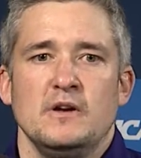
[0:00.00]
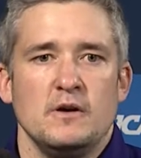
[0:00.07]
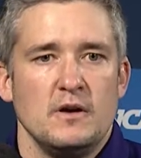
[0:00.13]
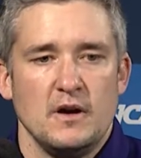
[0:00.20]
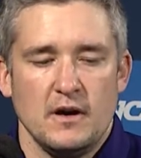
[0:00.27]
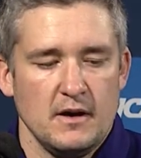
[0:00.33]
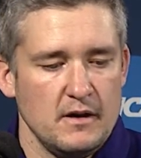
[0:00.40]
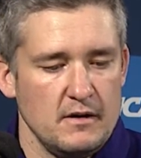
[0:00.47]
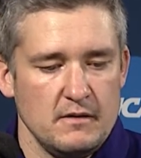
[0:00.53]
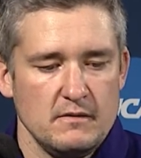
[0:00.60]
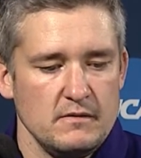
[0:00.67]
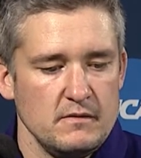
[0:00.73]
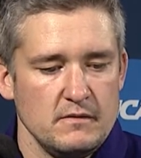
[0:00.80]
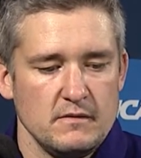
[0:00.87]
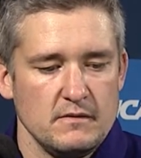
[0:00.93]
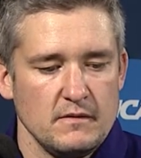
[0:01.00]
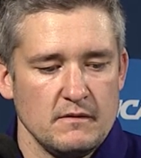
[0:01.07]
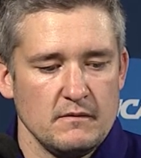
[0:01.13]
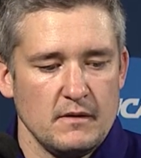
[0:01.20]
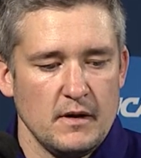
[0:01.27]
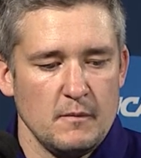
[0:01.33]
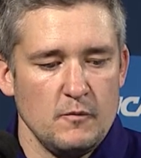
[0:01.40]
Uh,
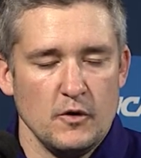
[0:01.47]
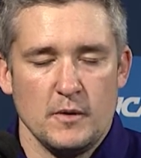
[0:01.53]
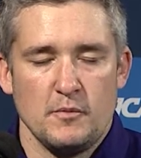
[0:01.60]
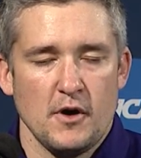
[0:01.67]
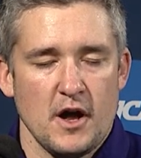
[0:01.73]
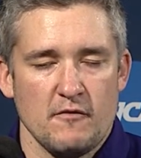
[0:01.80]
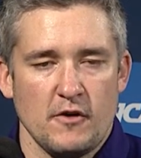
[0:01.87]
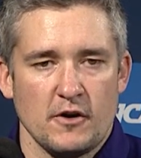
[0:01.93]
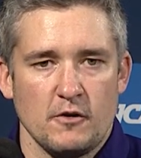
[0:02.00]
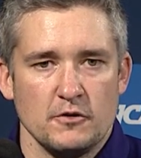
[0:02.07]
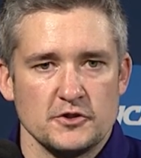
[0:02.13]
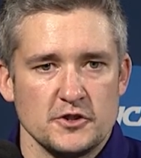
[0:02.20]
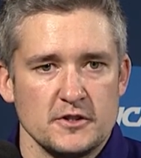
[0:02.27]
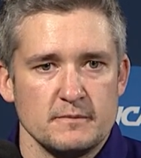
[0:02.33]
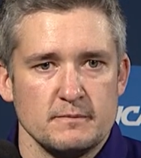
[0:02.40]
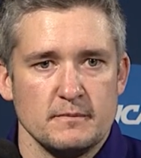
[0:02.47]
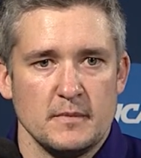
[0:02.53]
I'm really proud of our culture.